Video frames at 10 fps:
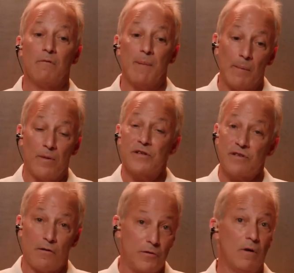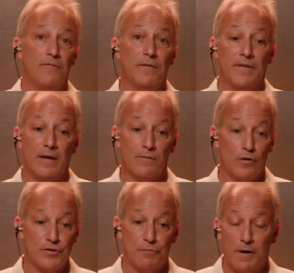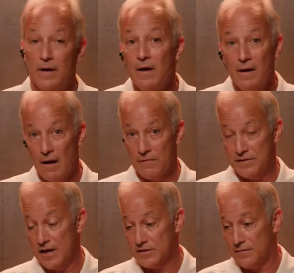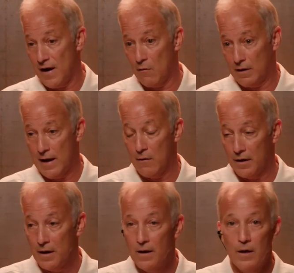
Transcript: Remember, this is our 35th anniversary of the Taste of Howard County.